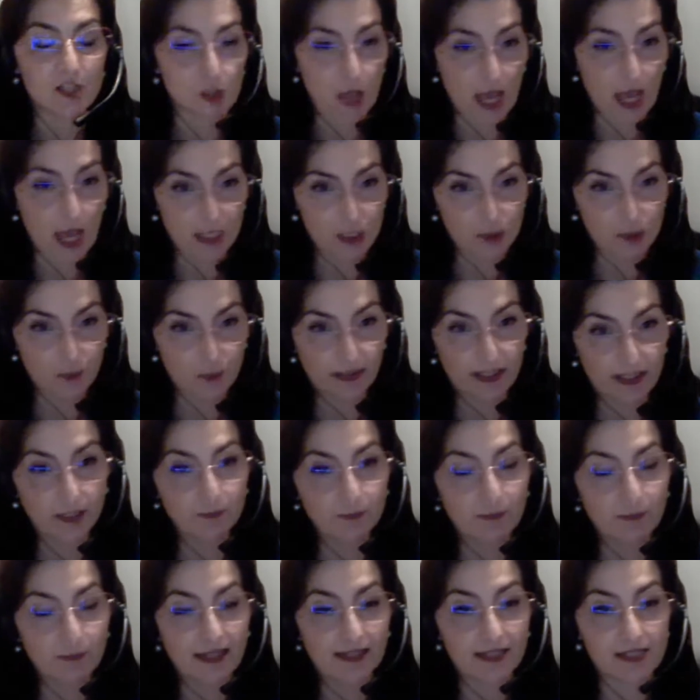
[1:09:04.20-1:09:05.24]

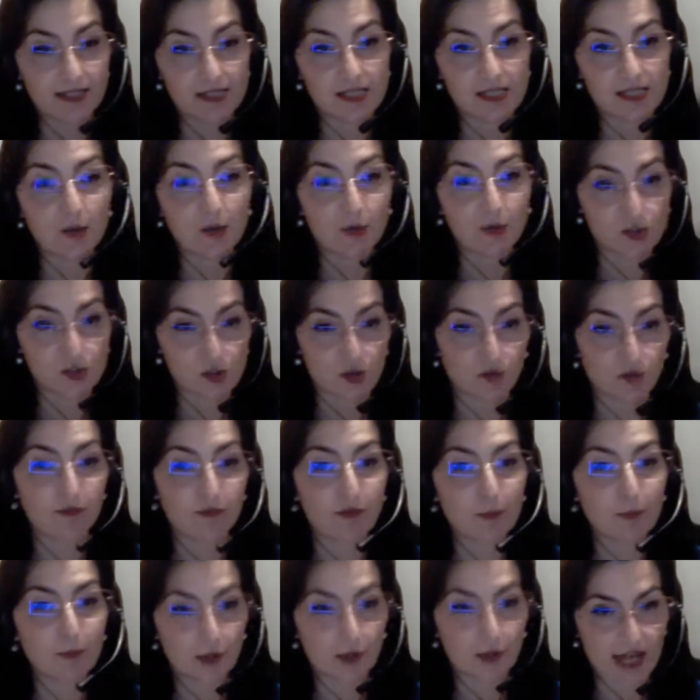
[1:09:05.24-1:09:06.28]
explained by the sequence of
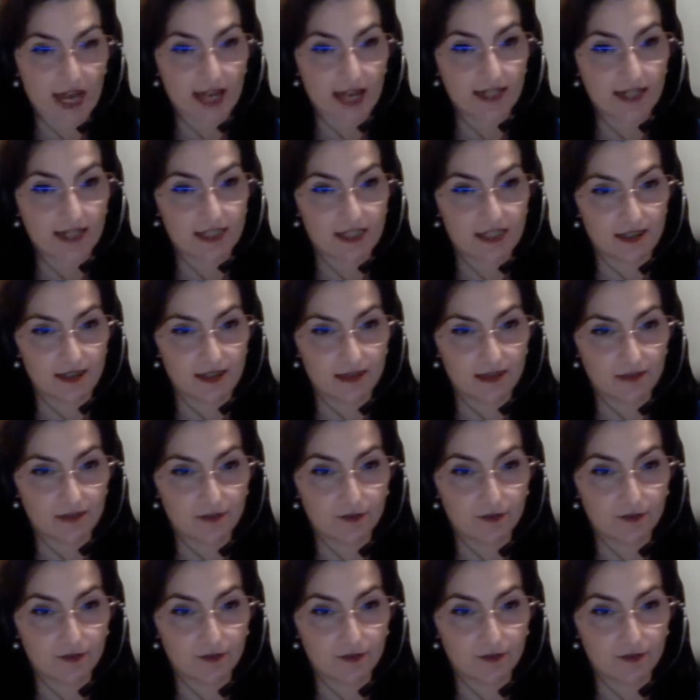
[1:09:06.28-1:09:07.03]
Fibonacci.